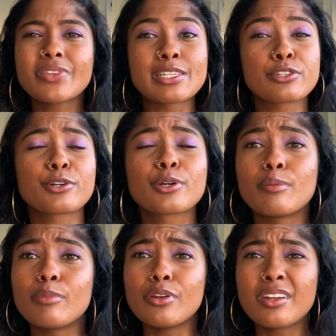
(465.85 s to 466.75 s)
Is there
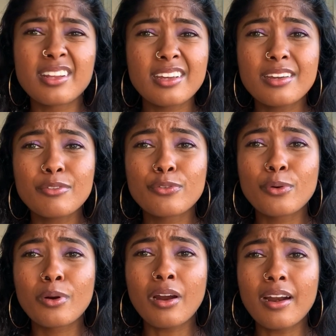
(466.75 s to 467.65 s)
community
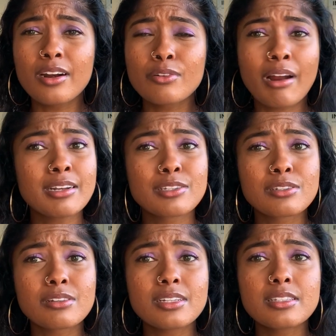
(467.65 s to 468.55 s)
for grad
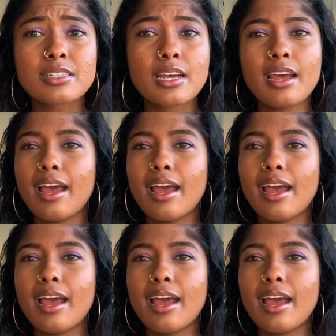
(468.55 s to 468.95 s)
students,